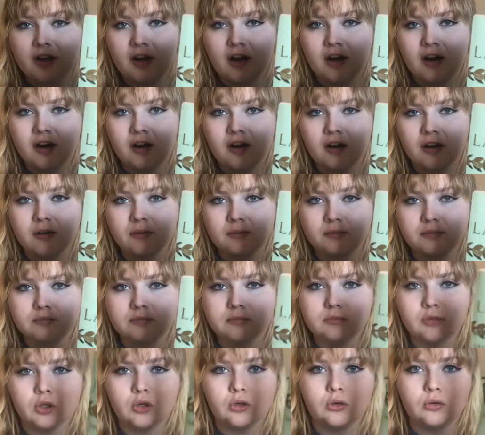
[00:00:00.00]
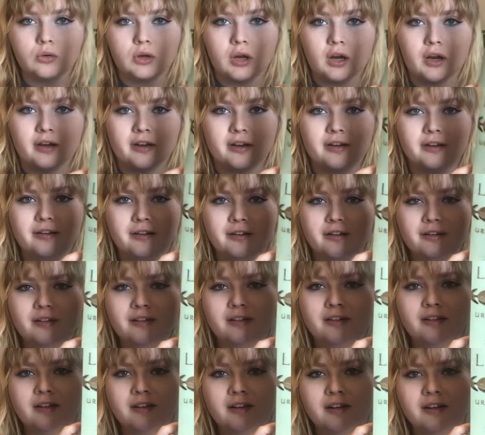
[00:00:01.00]
Um, oh god.
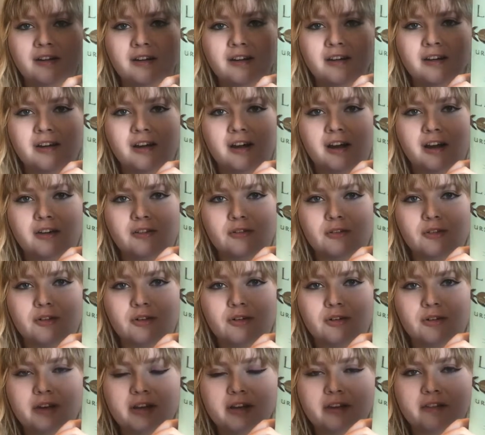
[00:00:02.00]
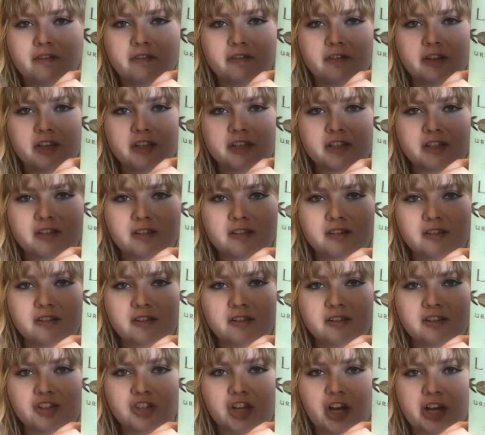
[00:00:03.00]
I don't know if it's
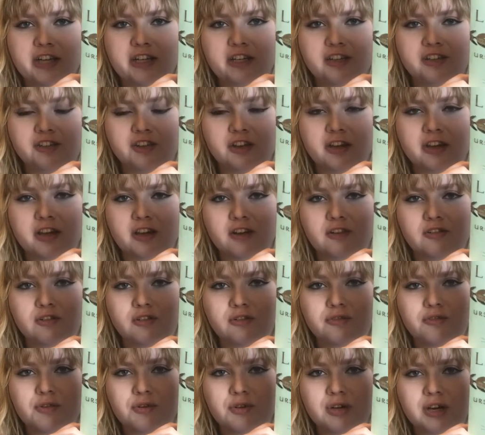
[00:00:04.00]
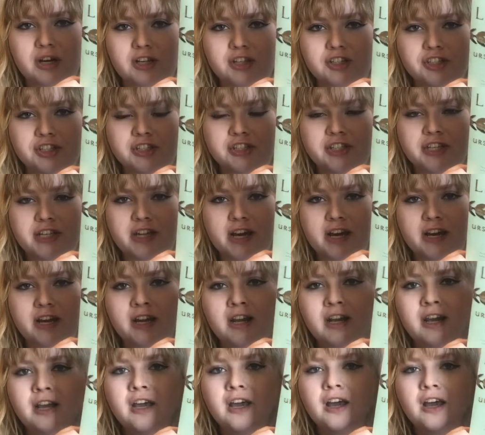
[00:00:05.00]
shiny, so like I don't know if you can actually see that.